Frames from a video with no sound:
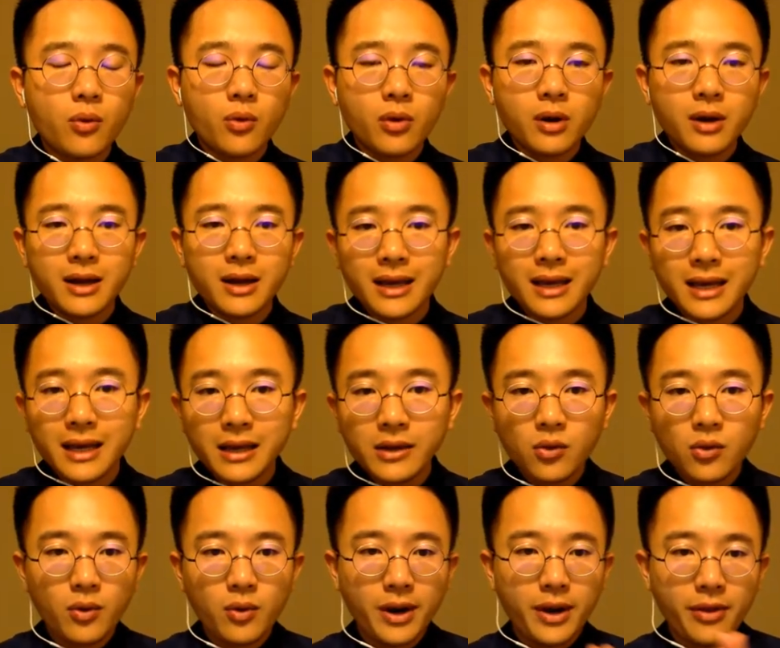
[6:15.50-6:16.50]
to
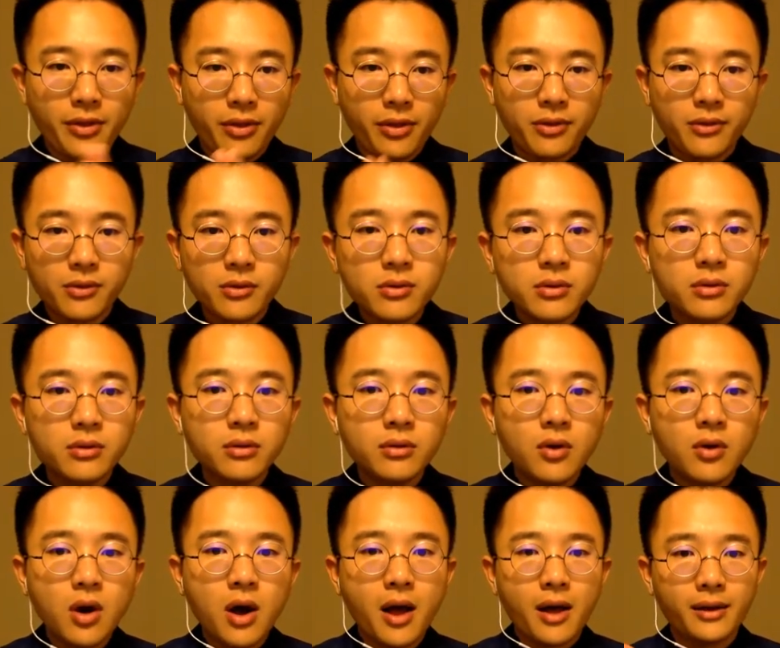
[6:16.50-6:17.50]
iterate through
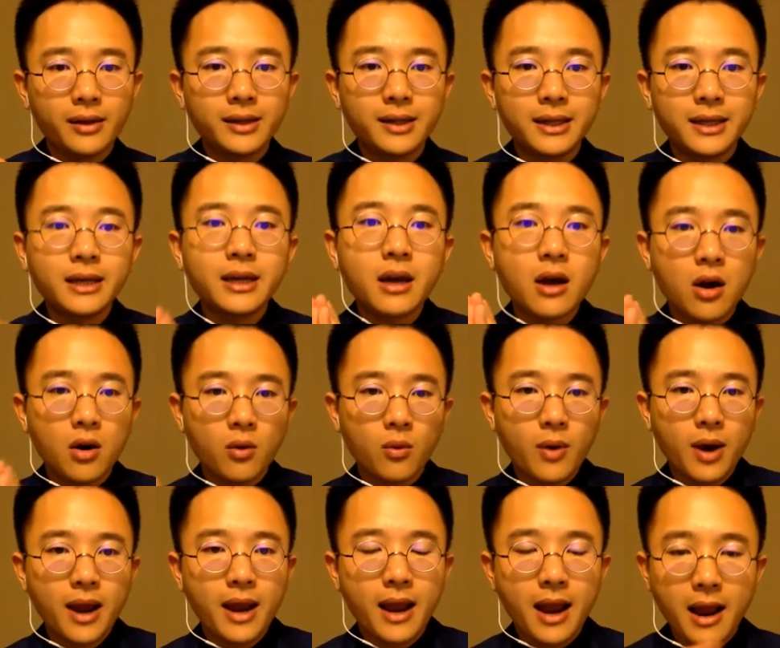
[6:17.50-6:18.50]
the
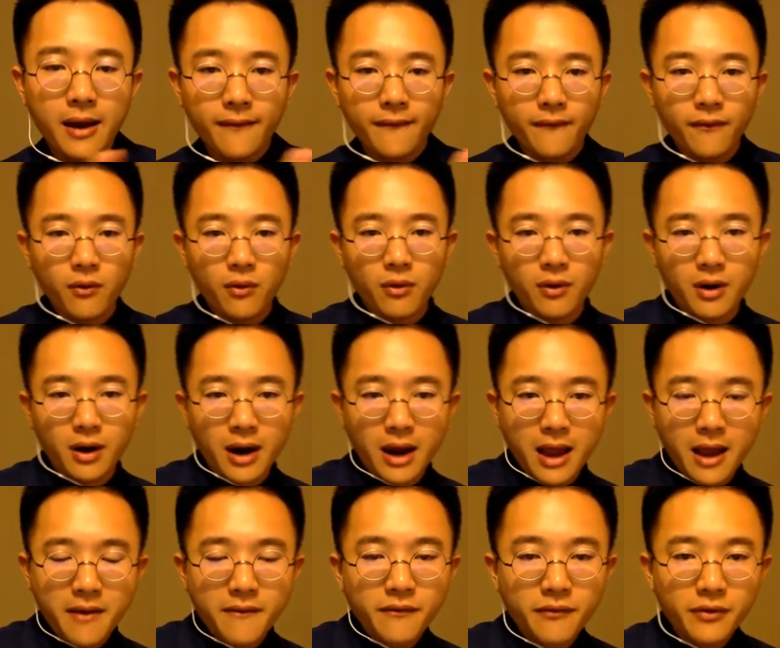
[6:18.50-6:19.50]
array, and for
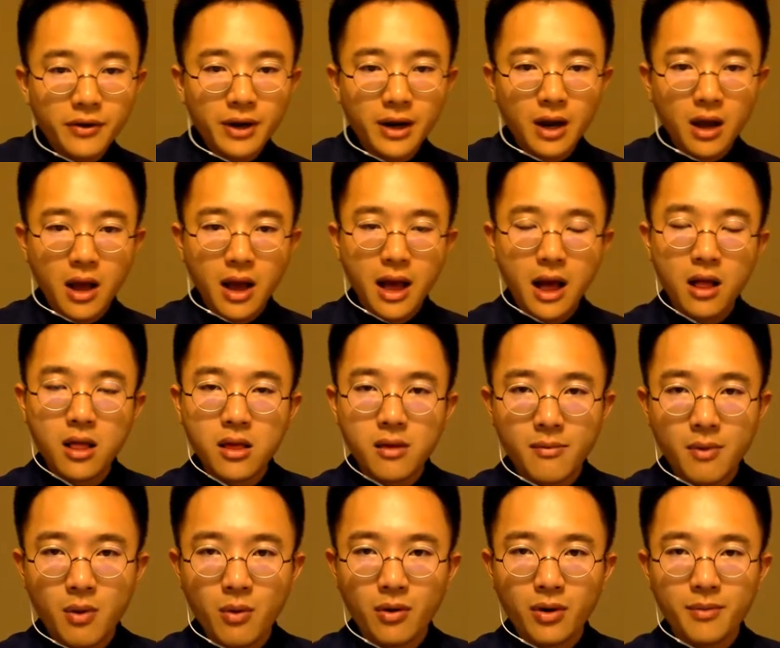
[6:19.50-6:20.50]
every element
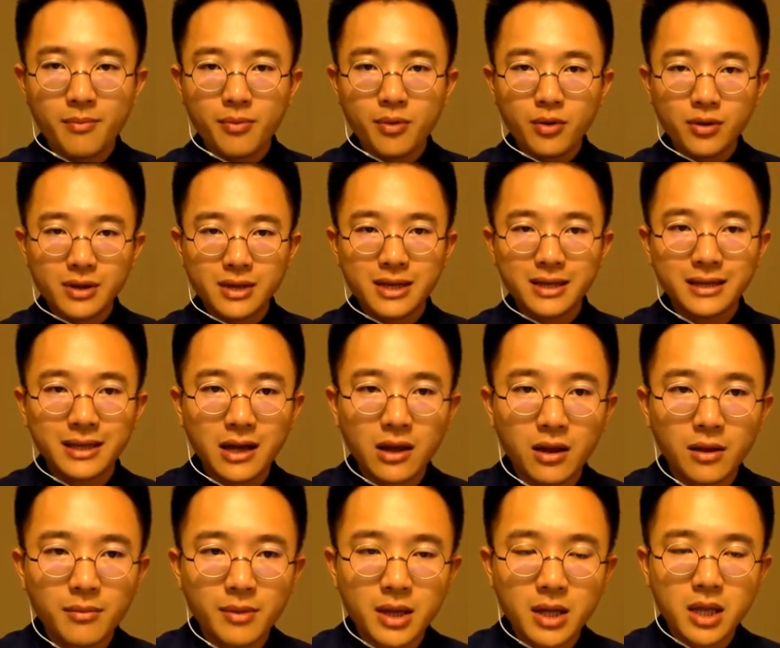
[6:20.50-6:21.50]
we're going to put this
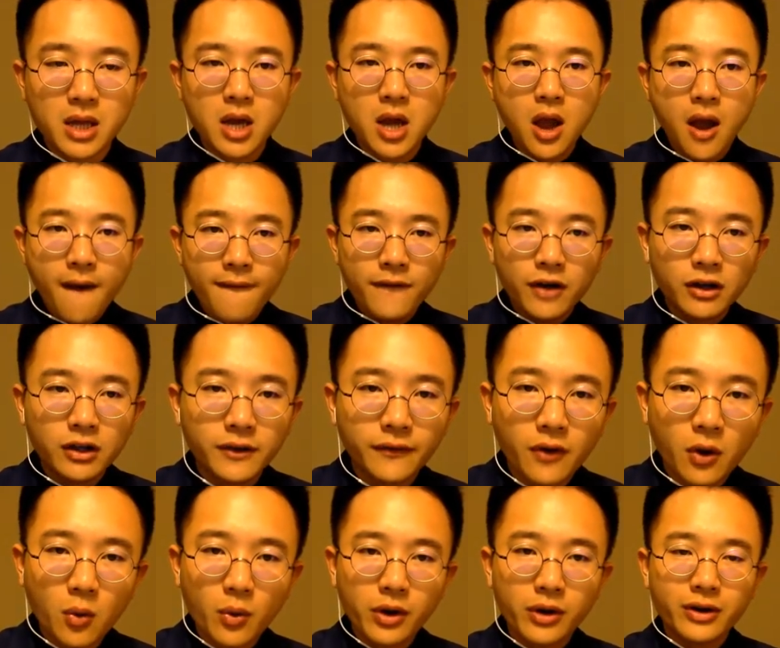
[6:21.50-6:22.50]
element. First of all,
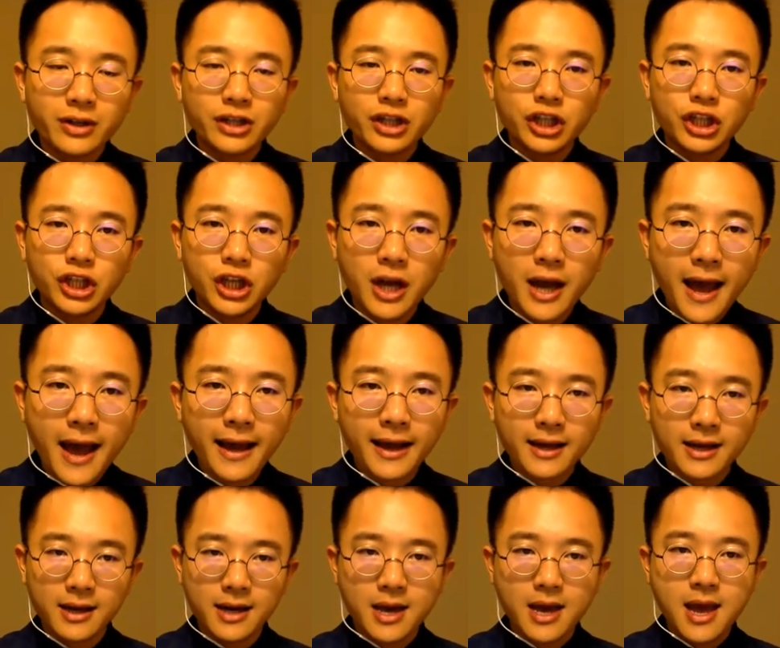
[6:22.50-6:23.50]
we're going to check
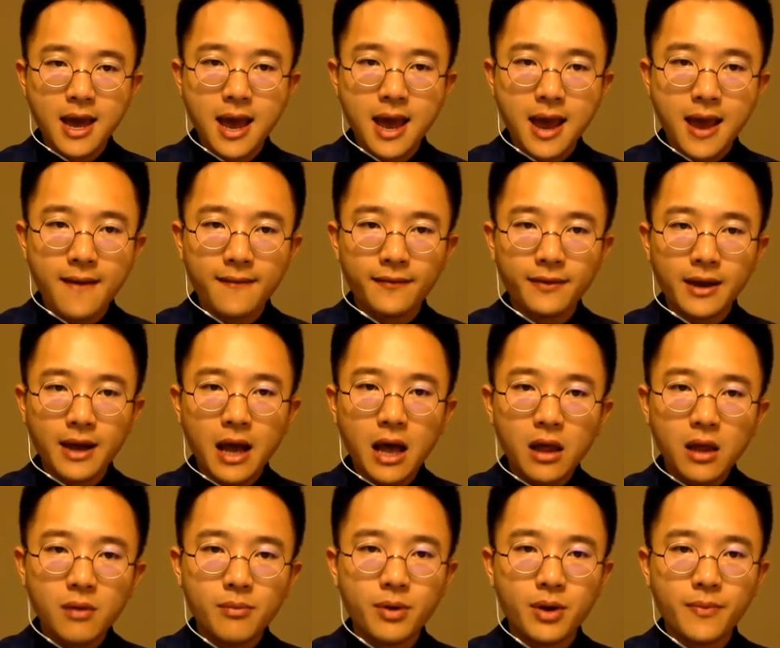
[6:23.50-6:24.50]
if the
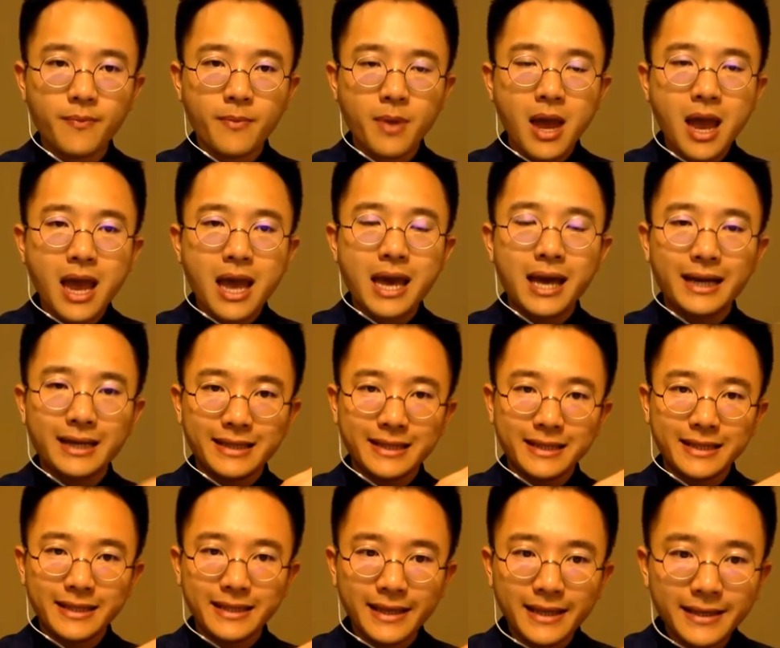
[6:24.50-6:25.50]
element
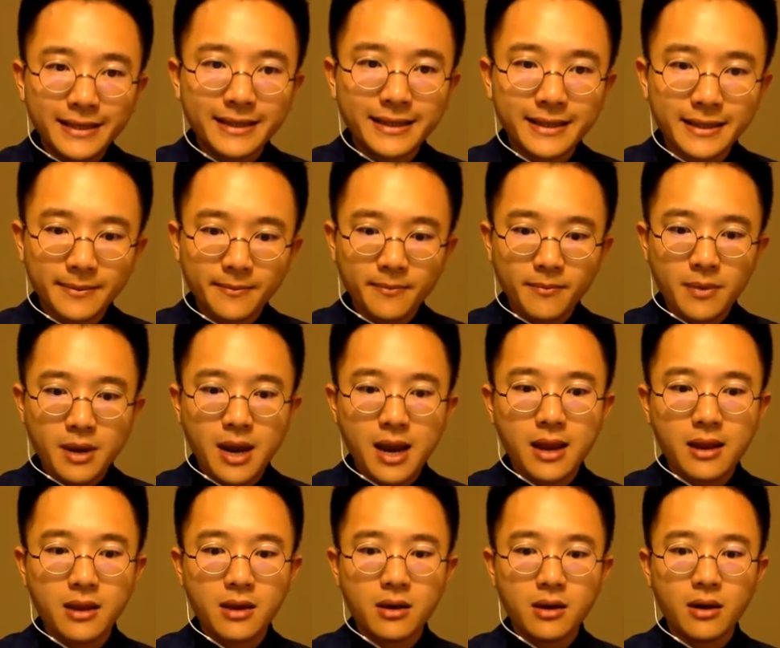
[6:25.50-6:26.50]
exists
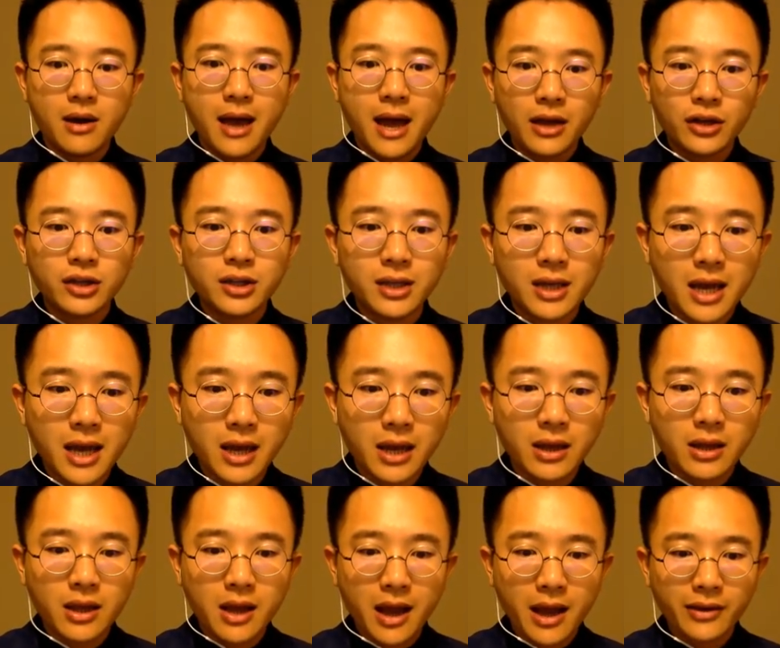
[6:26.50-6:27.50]
in the hash
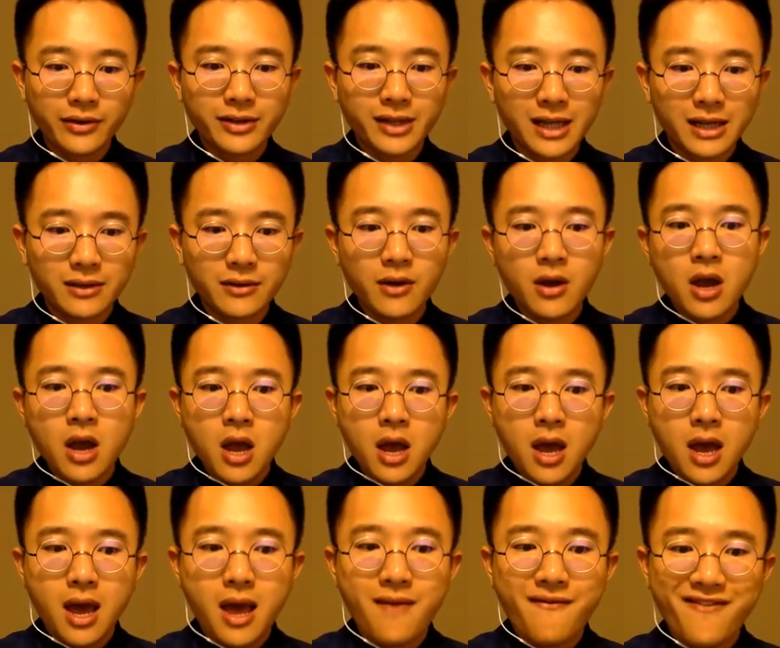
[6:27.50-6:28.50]
set.
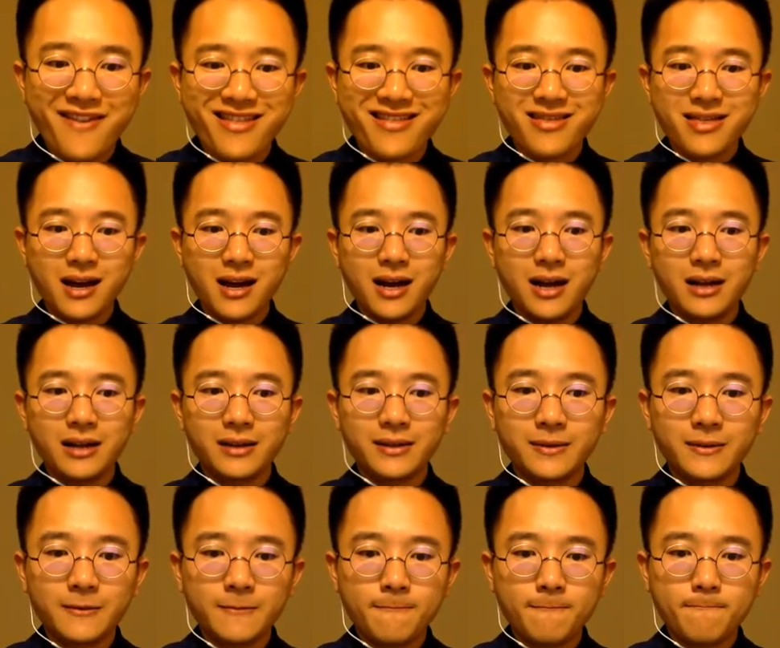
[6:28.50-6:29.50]
If it does,
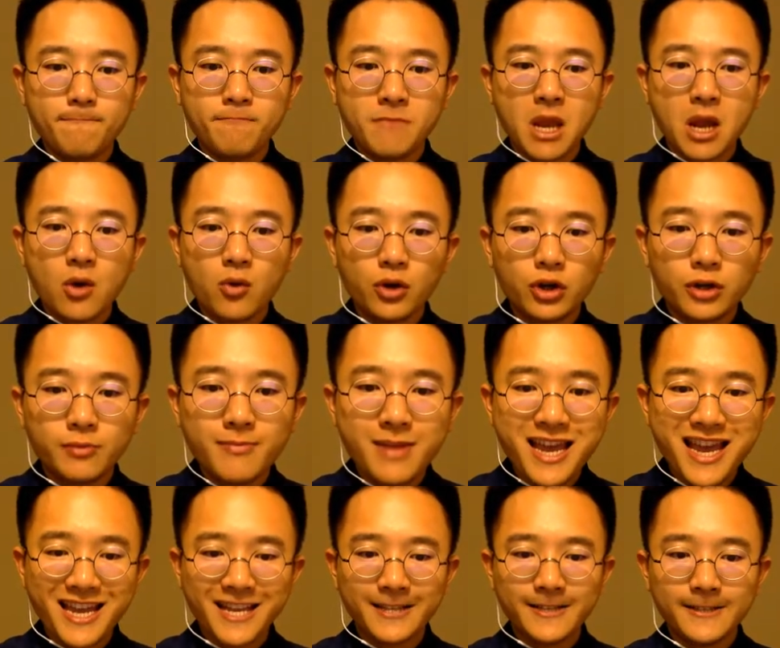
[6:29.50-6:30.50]
which
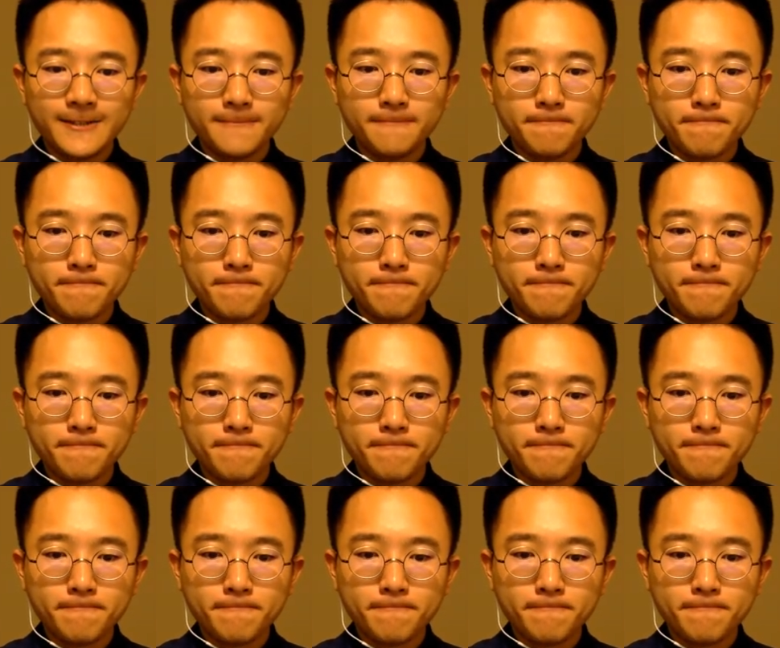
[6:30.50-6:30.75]
means